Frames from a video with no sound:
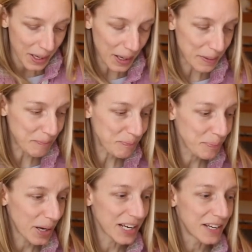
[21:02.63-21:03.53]
Um,
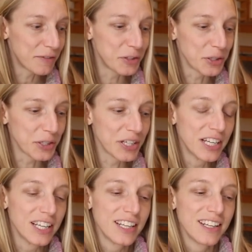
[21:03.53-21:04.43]
but if you're
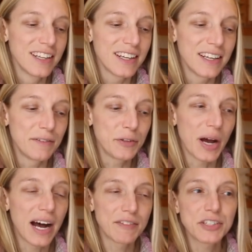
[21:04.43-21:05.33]
If you
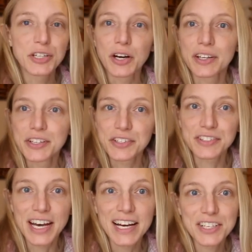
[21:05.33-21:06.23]
have just yarn in your
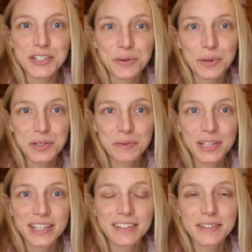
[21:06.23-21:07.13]
stash and you're wondering
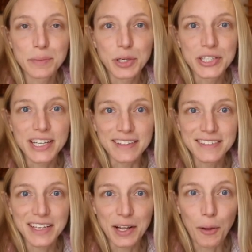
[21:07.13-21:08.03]
what it is, the burn
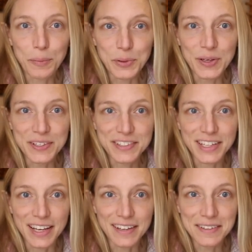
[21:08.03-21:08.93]
test can help you
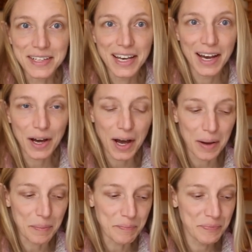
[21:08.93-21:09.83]
understand
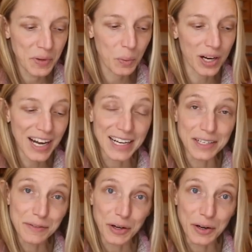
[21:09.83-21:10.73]
um, what
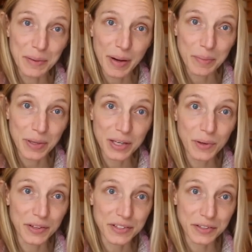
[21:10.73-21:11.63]
kind of yarn it might be,
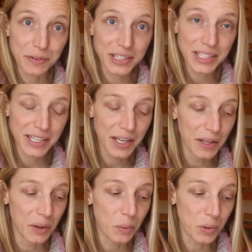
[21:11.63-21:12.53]
whether it's acrylic,
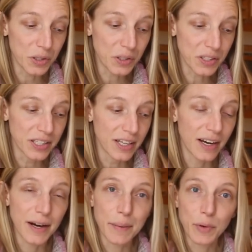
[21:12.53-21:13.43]
wool,
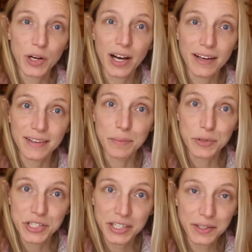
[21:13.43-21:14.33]
um, or cotton in
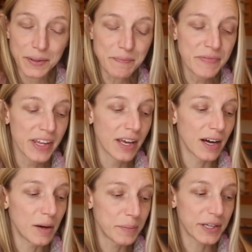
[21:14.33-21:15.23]
particular,
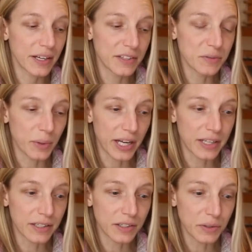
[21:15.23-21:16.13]
um, because
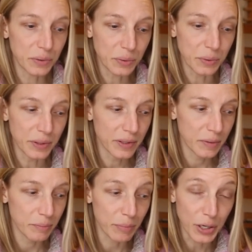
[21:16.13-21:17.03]
when you
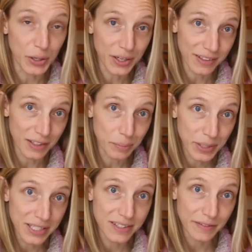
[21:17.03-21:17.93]
burn a little
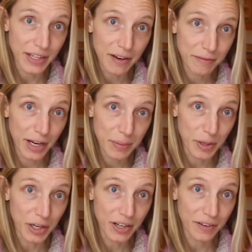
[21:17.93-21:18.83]
piece of that
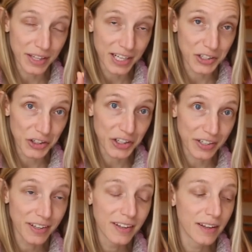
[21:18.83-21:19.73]
fiber or that
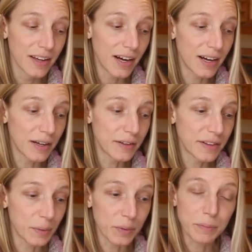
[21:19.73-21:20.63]
yarn, uh,
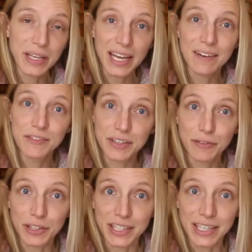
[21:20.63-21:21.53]
it will behave
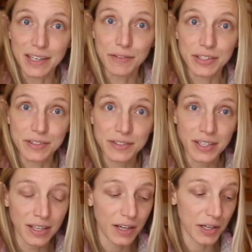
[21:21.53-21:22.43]
differently if it's
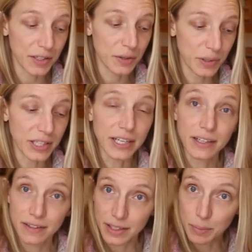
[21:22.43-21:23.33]
an
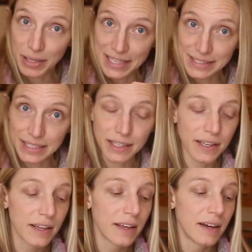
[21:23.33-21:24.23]
acrylic, like a plastic,
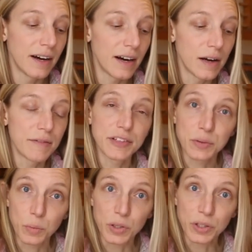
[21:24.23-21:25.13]
uh, if it's
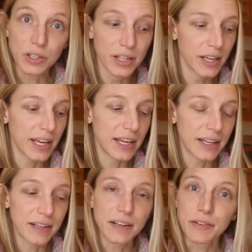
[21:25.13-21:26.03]
a wool,
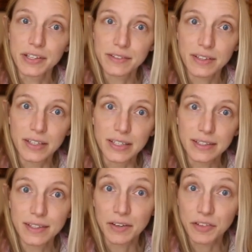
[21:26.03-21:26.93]
and if it's
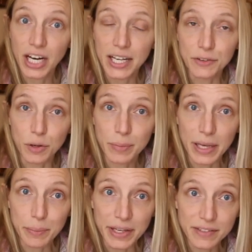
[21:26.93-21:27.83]
a kind of cotton or a
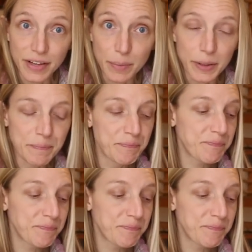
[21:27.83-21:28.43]
plant-based fiber.